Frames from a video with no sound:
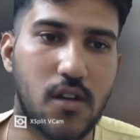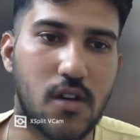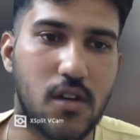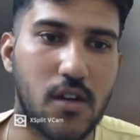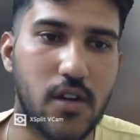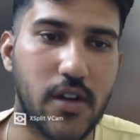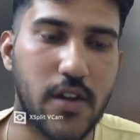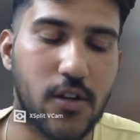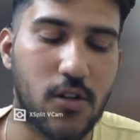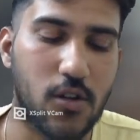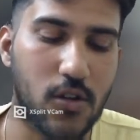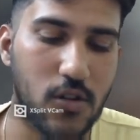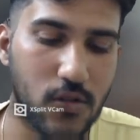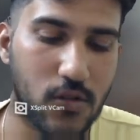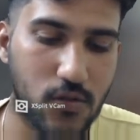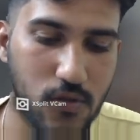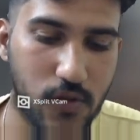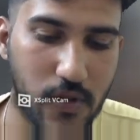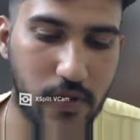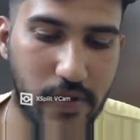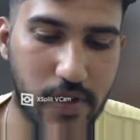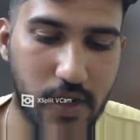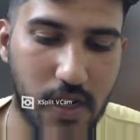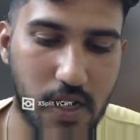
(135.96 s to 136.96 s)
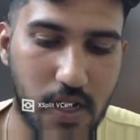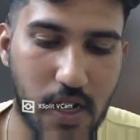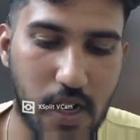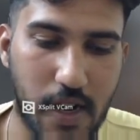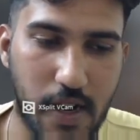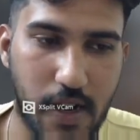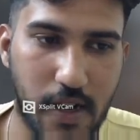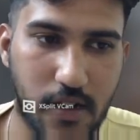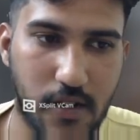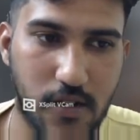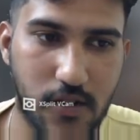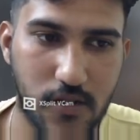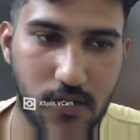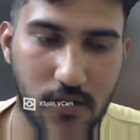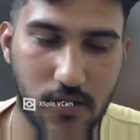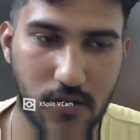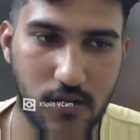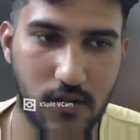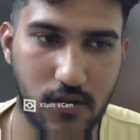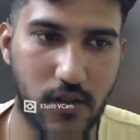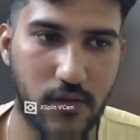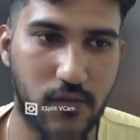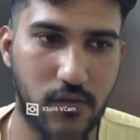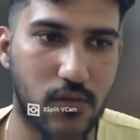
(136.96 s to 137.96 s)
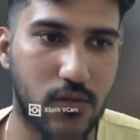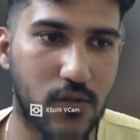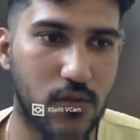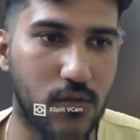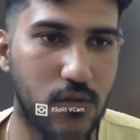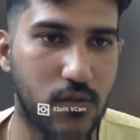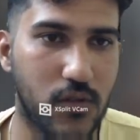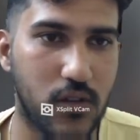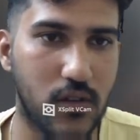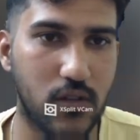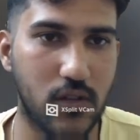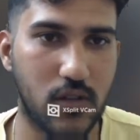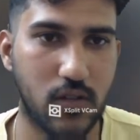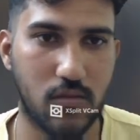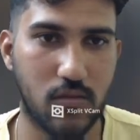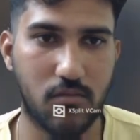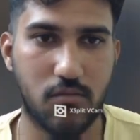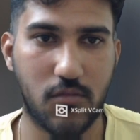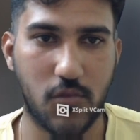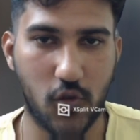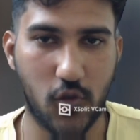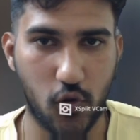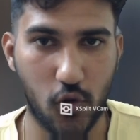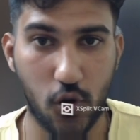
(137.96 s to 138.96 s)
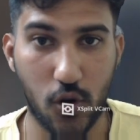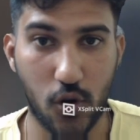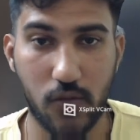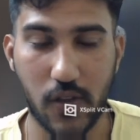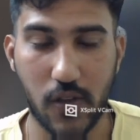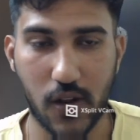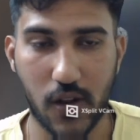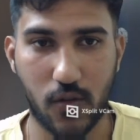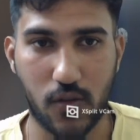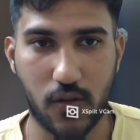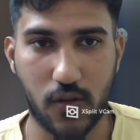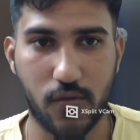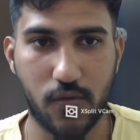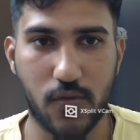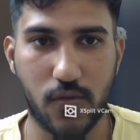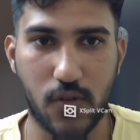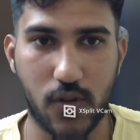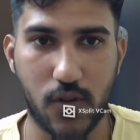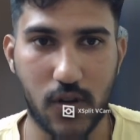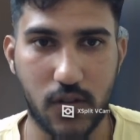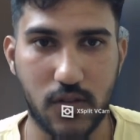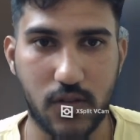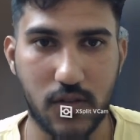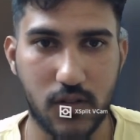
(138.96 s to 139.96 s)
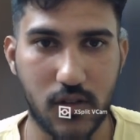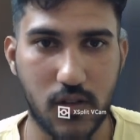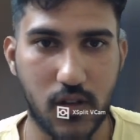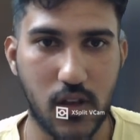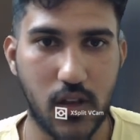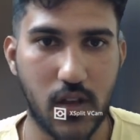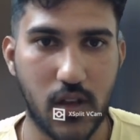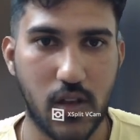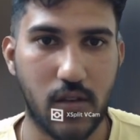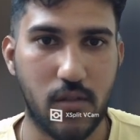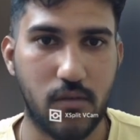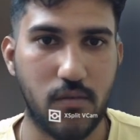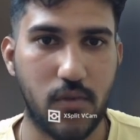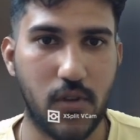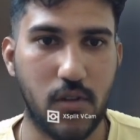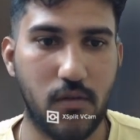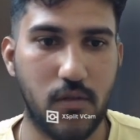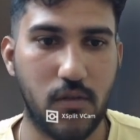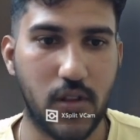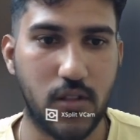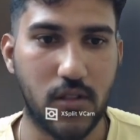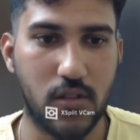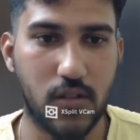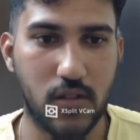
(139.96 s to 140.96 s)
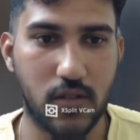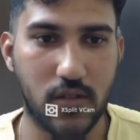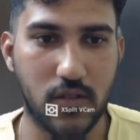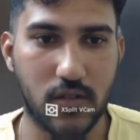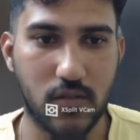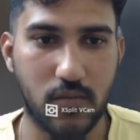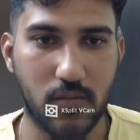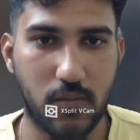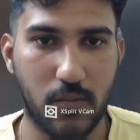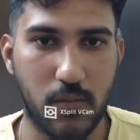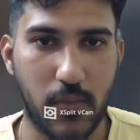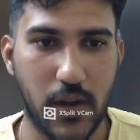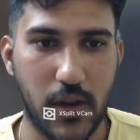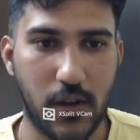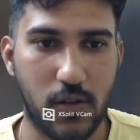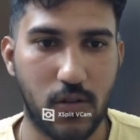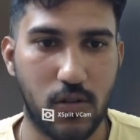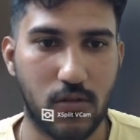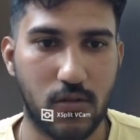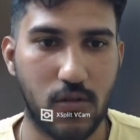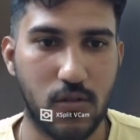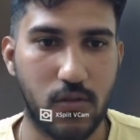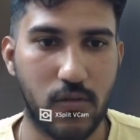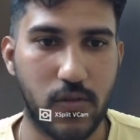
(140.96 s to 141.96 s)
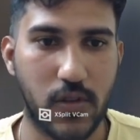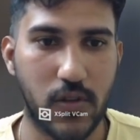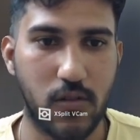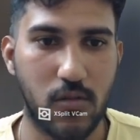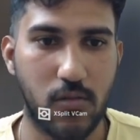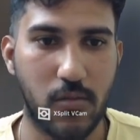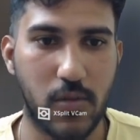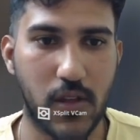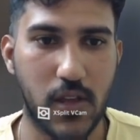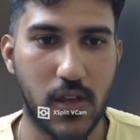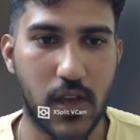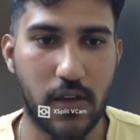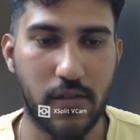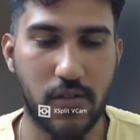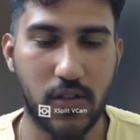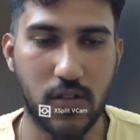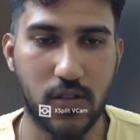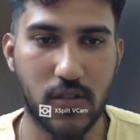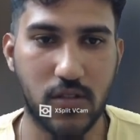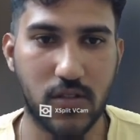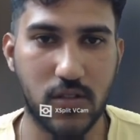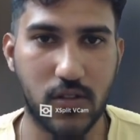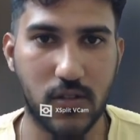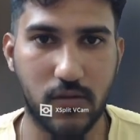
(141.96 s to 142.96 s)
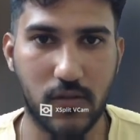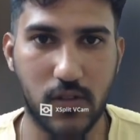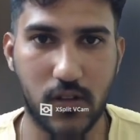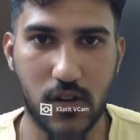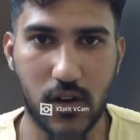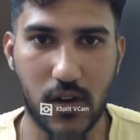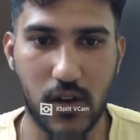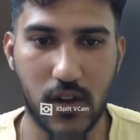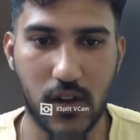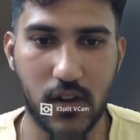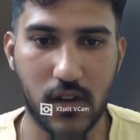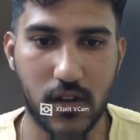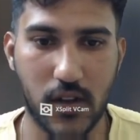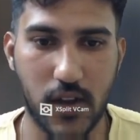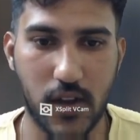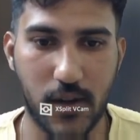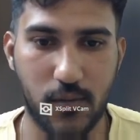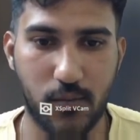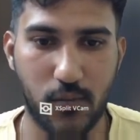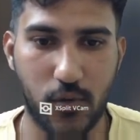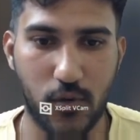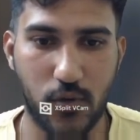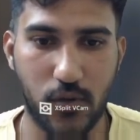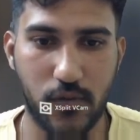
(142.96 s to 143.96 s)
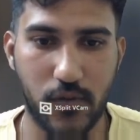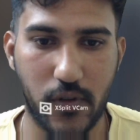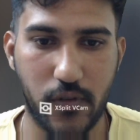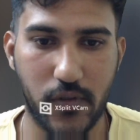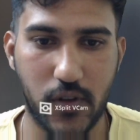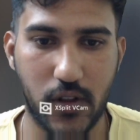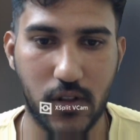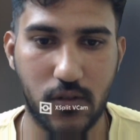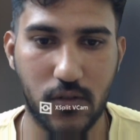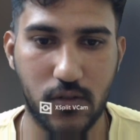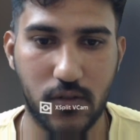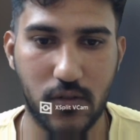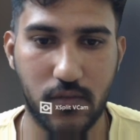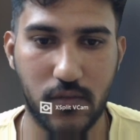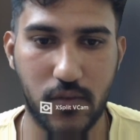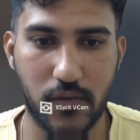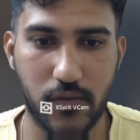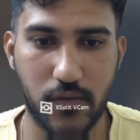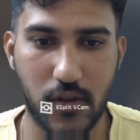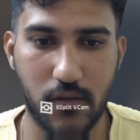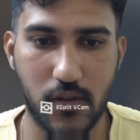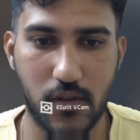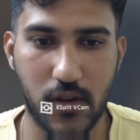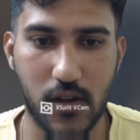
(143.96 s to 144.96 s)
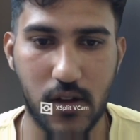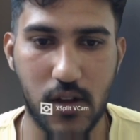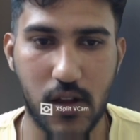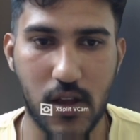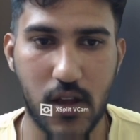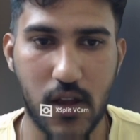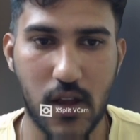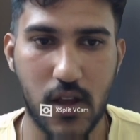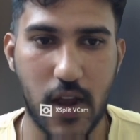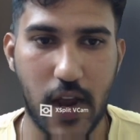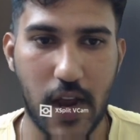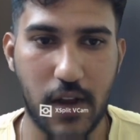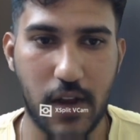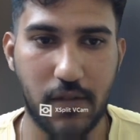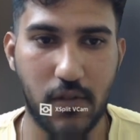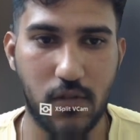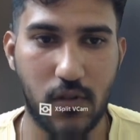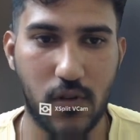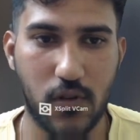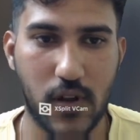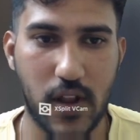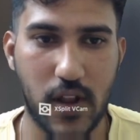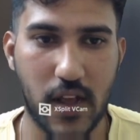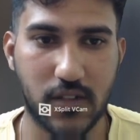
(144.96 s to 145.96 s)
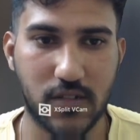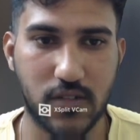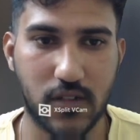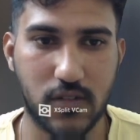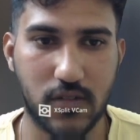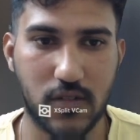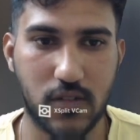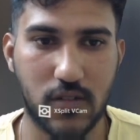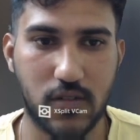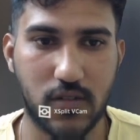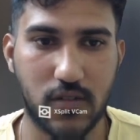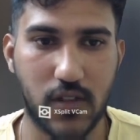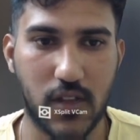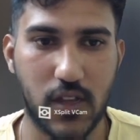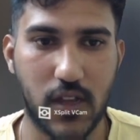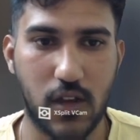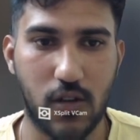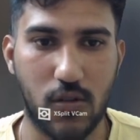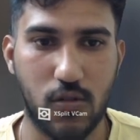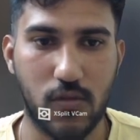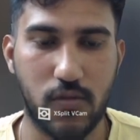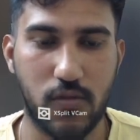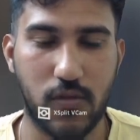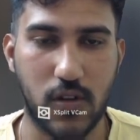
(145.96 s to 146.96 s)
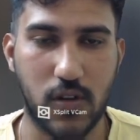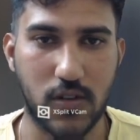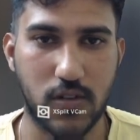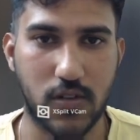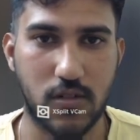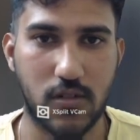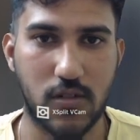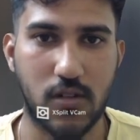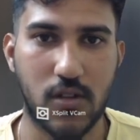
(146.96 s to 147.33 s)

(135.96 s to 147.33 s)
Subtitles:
in order to even connect, so the goal we are looking for is, in this main.go, we will be having this server running at port 50051, and we want to access this say hello function.